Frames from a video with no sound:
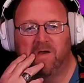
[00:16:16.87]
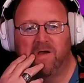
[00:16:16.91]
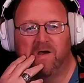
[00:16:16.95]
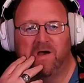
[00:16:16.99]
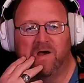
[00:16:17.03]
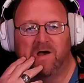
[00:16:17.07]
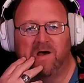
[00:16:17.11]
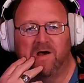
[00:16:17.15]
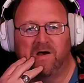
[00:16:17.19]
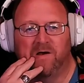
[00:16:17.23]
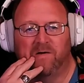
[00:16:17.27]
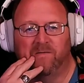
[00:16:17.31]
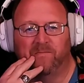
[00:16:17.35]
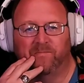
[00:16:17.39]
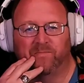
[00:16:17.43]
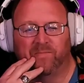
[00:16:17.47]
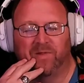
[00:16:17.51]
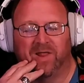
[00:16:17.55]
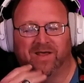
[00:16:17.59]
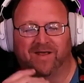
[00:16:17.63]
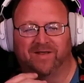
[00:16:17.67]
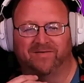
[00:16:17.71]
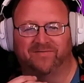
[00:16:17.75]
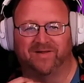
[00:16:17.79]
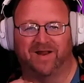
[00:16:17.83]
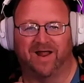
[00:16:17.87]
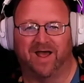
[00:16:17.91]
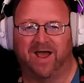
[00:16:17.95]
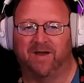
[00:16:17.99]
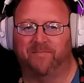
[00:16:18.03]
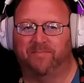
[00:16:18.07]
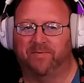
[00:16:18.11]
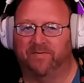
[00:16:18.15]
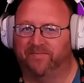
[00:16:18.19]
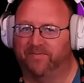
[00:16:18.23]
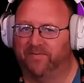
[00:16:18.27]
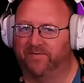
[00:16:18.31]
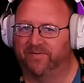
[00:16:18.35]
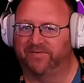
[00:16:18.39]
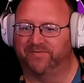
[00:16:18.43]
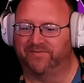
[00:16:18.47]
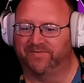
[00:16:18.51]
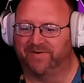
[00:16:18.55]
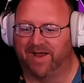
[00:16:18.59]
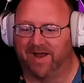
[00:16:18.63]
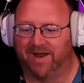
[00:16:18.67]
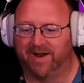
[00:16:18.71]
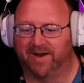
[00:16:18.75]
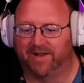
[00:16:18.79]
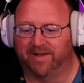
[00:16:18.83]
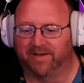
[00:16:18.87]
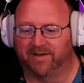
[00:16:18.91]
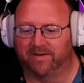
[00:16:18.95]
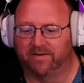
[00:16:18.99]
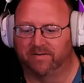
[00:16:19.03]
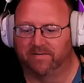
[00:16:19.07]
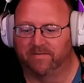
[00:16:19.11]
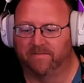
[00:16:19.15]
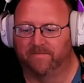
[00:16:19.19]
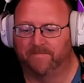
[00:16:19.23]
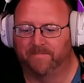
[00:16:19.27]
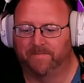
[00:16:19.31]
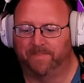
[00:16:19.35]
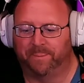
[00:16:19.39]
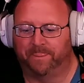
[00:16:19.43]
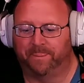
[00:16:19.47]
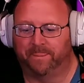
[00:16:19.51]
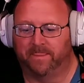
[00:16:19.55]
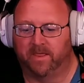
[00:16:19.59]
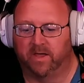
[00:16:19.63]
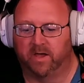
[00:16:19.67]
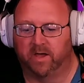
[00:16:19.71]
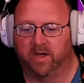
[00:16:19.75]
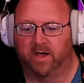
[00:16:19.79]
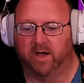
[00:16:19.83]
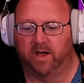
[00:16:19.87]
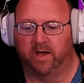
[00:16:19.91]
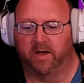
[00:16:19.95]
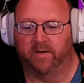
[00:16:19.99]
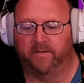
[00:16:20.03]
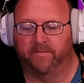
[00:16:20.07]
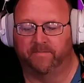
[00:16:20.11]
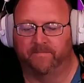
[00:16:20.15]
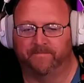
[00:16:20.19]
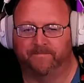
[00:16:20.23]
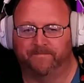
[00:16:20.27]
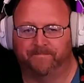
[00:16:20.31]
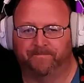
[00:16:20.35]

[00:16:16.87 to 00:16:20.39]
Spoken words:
Like I said, I prefer static, but